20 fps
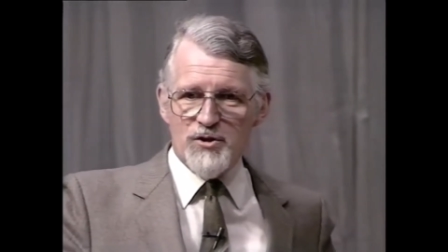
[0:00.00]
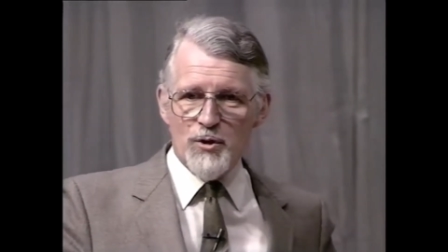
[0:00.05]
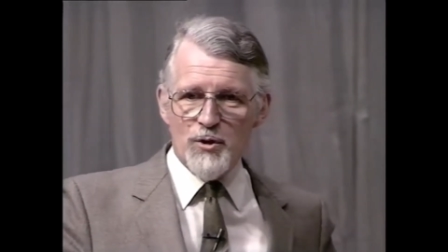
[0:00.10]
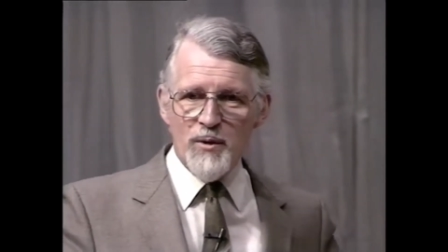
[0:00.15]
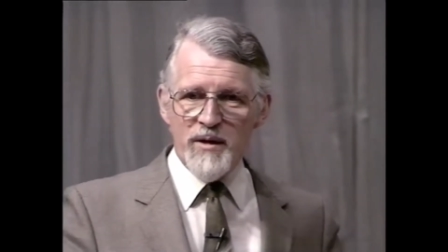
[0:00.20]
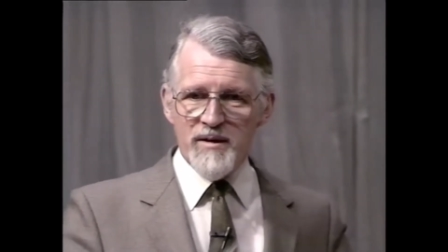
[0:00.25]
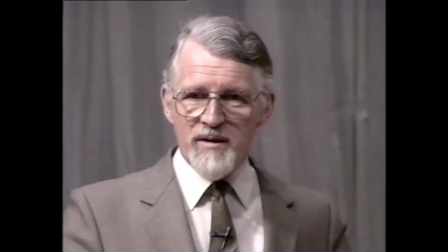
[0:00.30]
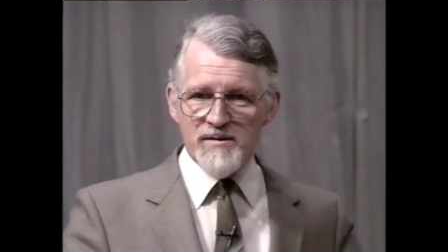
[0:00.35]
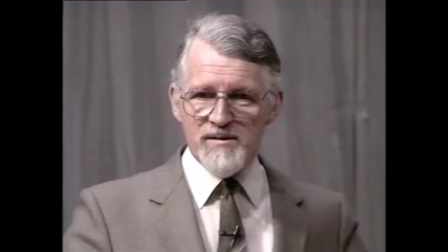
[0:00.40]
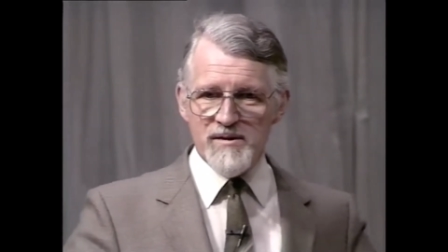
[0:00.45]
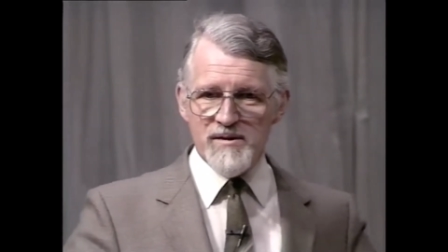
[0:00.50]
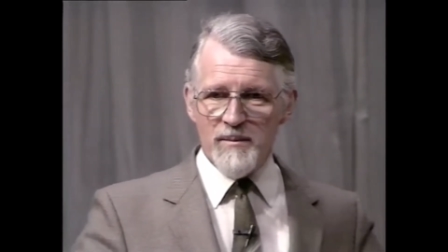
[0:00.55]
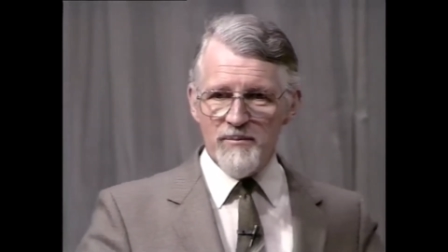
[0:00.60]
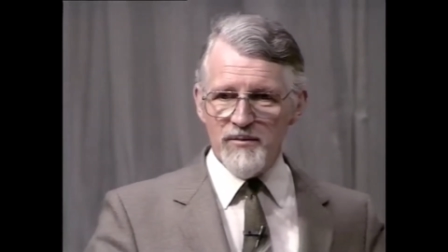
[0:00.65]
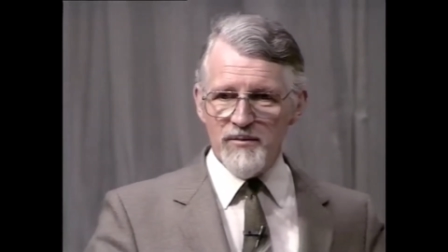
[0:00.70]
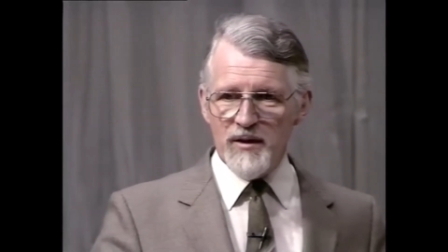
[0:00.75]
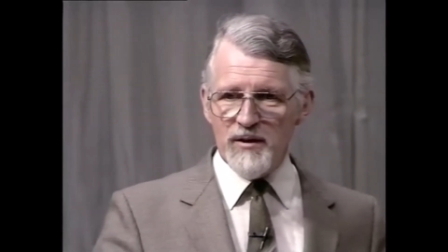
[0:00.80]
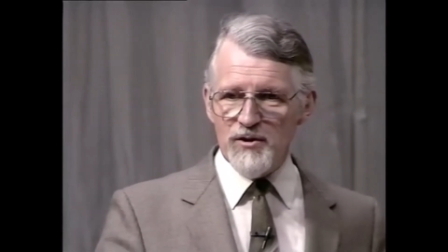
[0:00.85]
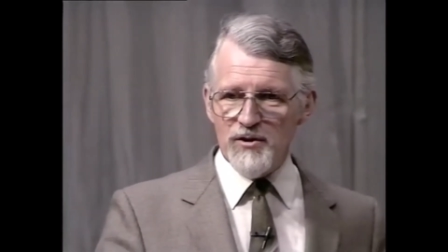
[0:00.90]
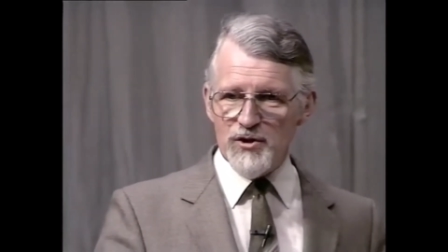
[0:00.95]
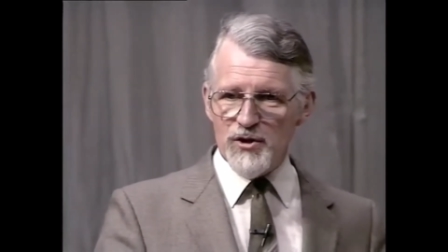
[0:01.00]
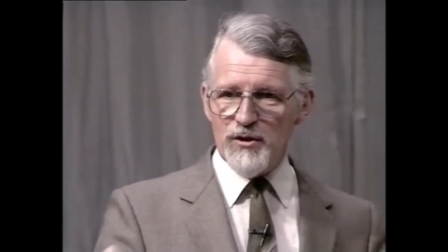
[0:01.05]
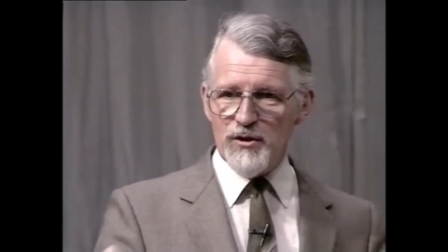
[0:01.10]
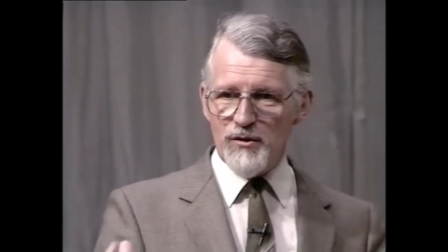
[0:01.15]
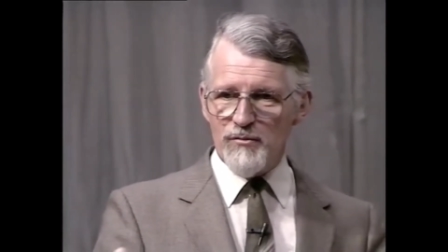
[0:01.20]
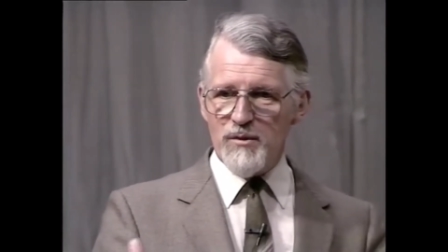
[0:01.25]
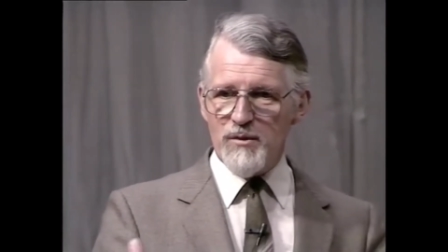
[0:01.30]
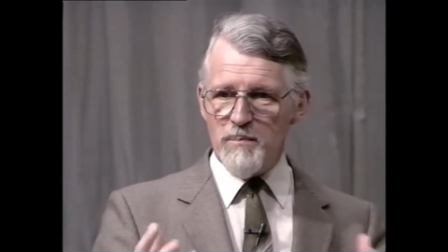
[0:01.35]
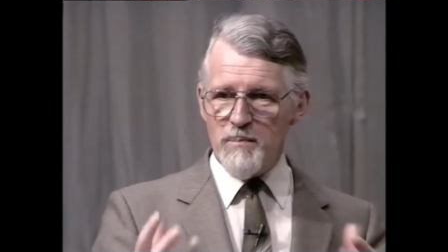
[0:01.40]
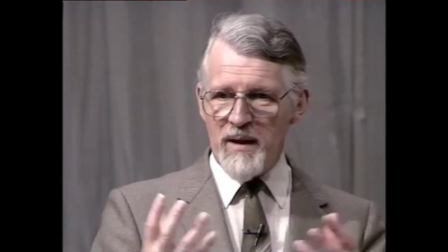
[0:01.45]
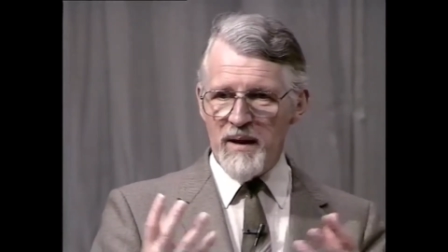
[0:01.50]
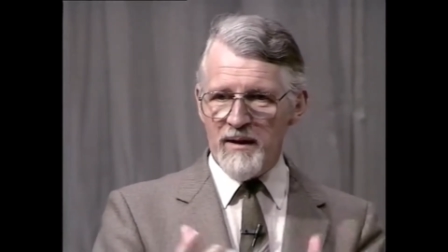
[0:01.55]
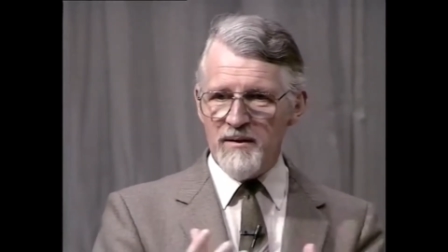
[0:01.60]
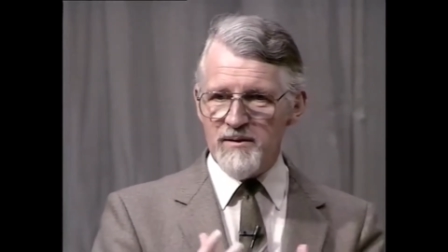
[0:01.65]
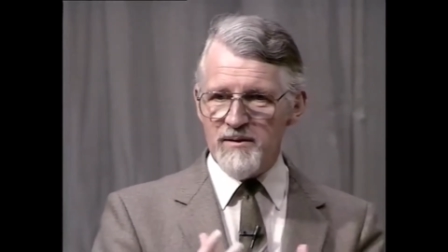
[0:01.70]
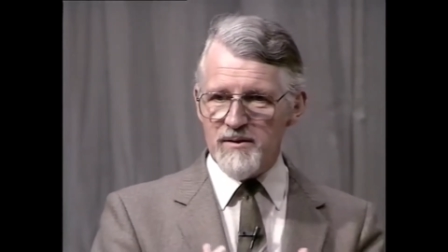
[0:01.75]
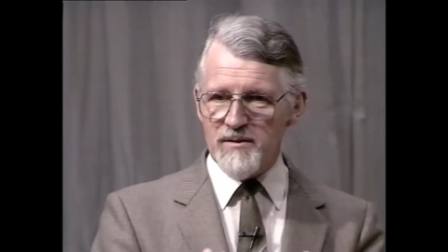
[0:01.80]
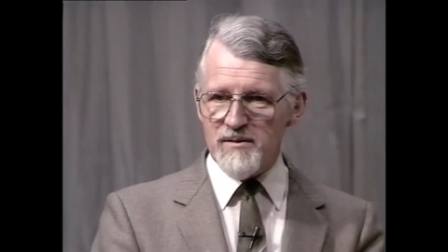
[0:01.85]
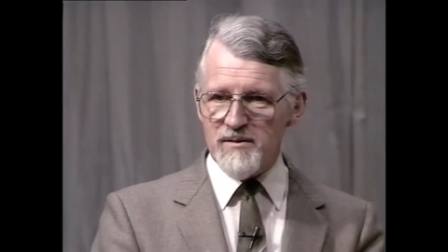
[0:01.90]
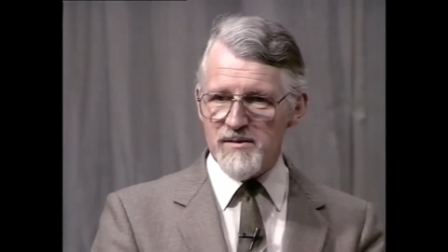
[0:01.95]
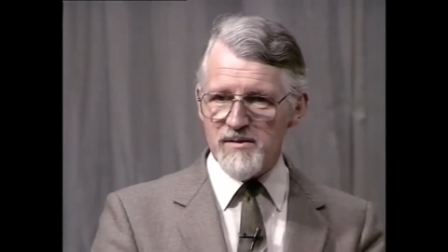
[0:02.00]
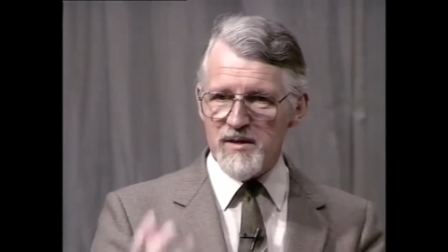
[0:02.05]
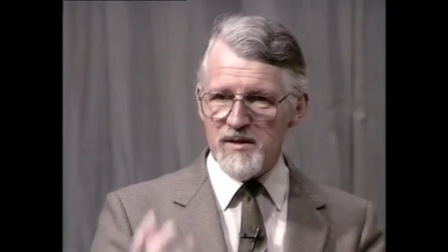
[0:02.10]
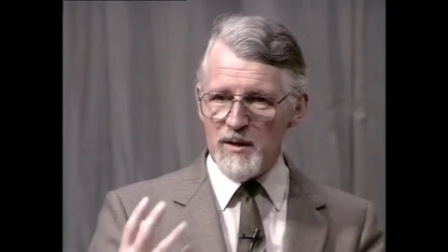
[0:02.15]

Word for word: doing something to the repentance